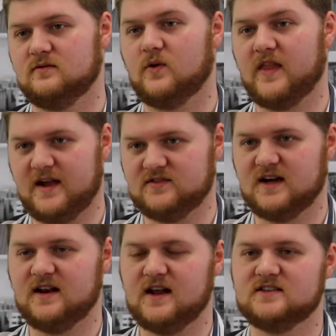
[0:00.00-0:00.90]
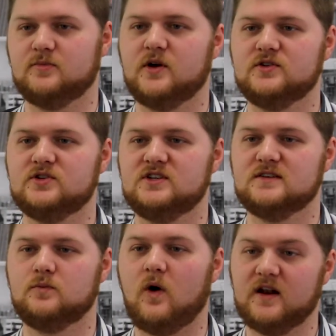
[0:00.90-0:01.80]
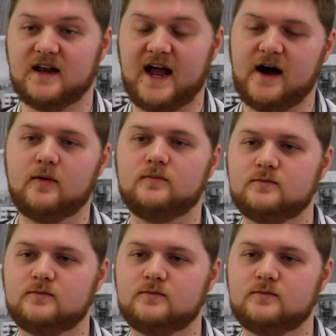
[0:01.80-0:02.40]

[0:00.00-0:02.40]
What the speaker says: what they have done as opposed to just what and how.